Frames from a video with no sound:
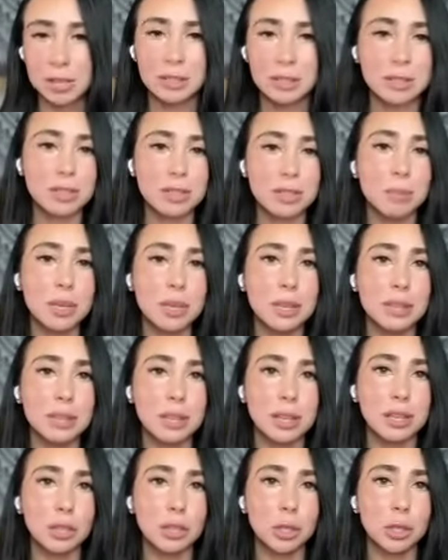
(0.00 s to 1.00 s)
It doesn't
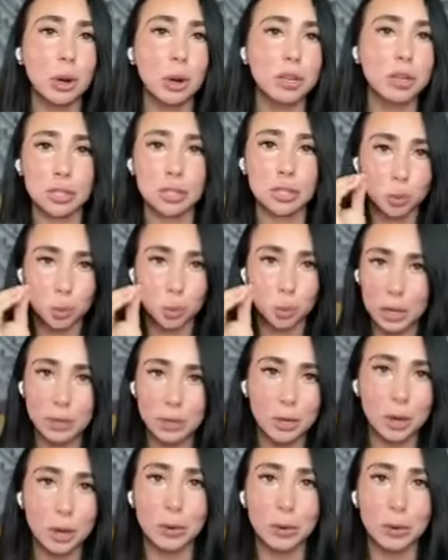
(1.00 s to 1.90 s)
mean that you are just one